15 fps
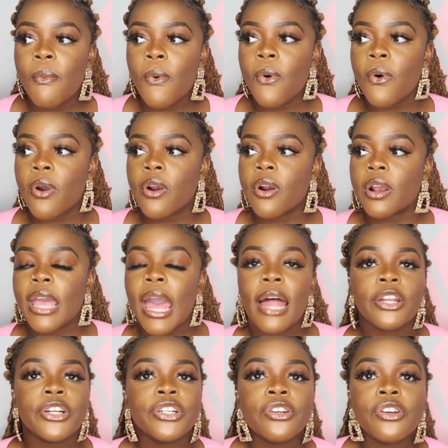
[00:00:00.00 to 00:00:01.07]
or
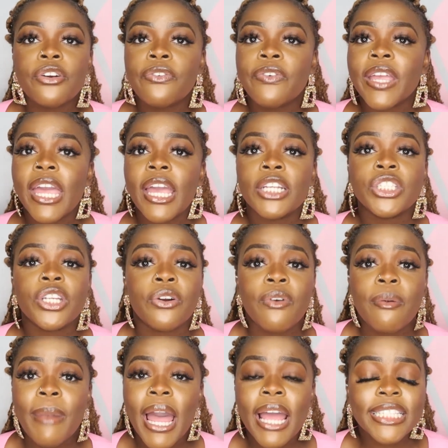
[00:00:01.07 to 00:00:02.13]
calendar notification,
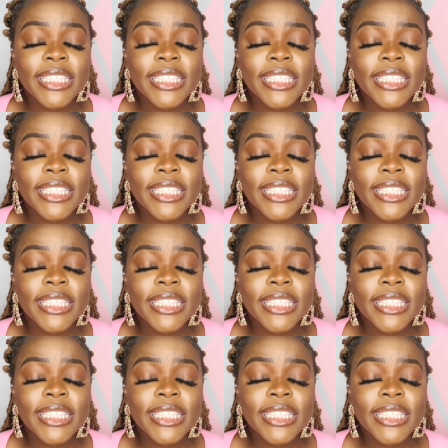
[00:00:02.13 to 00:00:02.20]
or